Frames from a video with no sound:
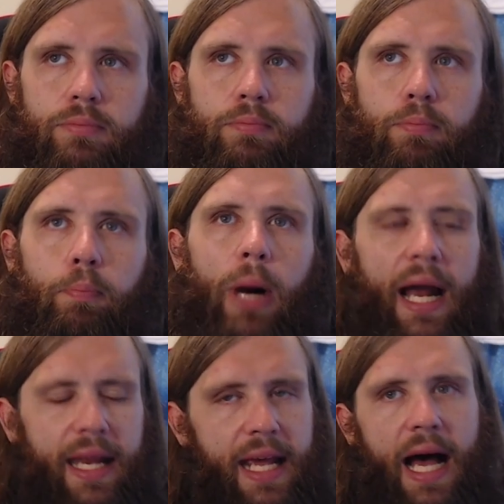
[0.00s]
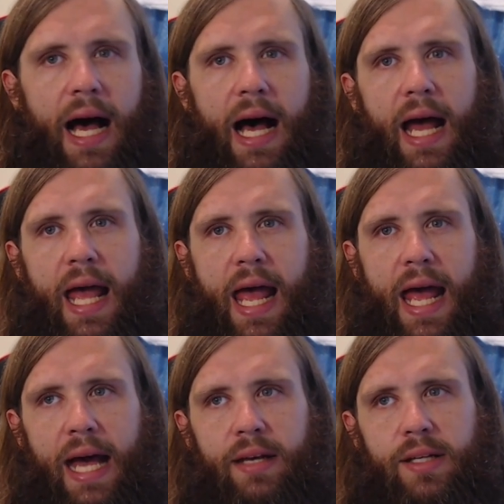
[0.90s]
body high
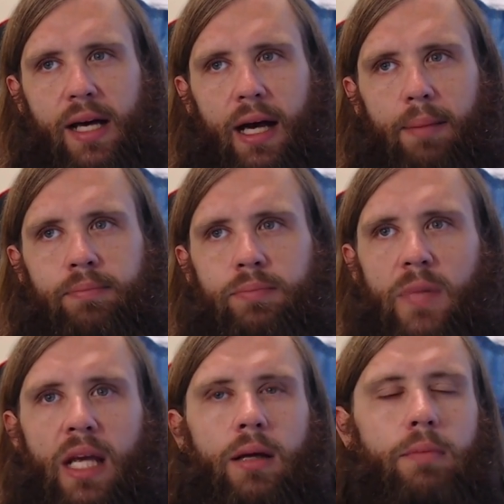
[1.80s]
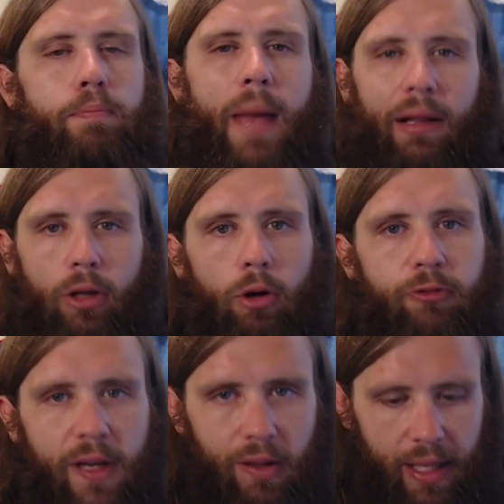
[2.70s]
and um, mellow
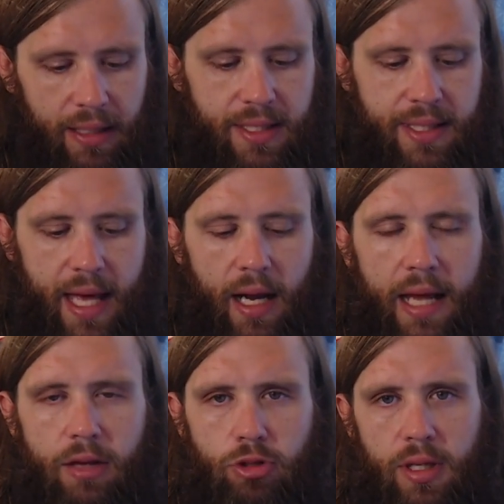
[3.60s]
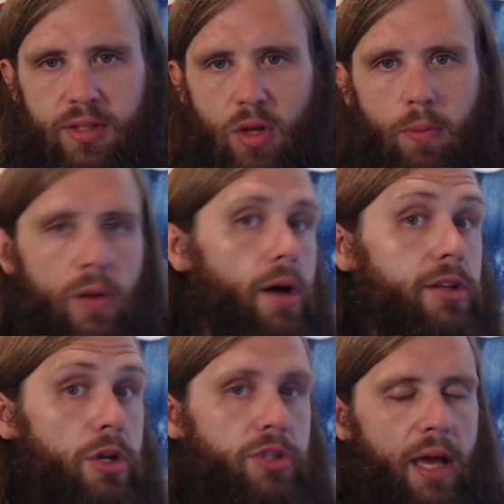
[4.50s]
feelings that I usually
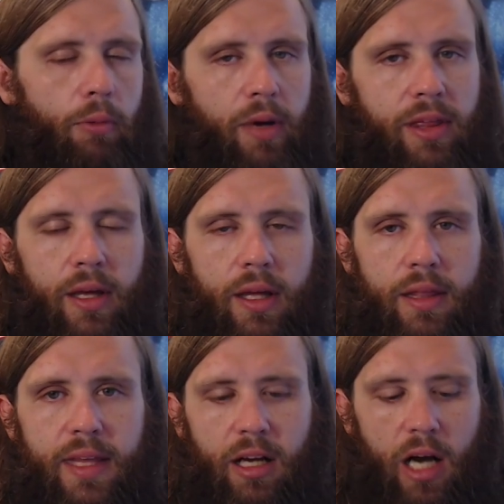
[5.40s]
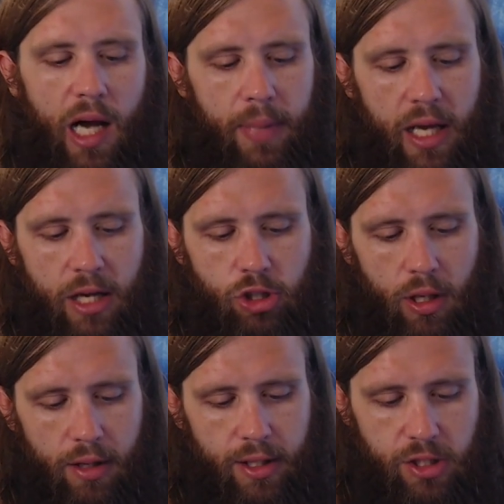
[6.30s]
associate with the combination
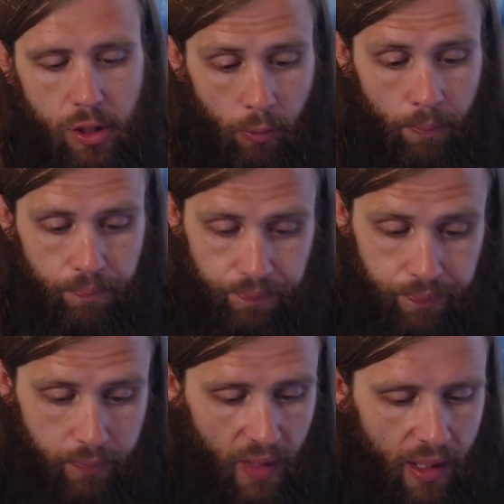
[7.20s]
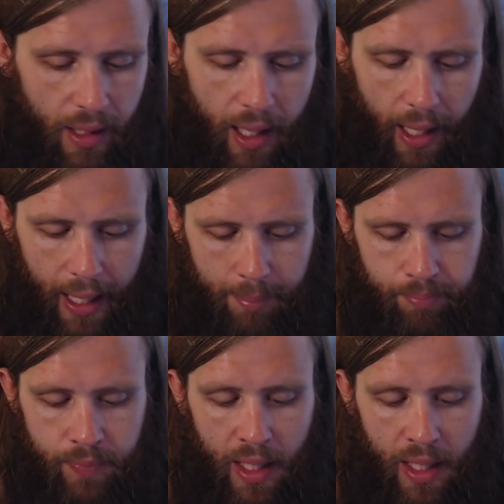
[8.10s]
of the two. Um,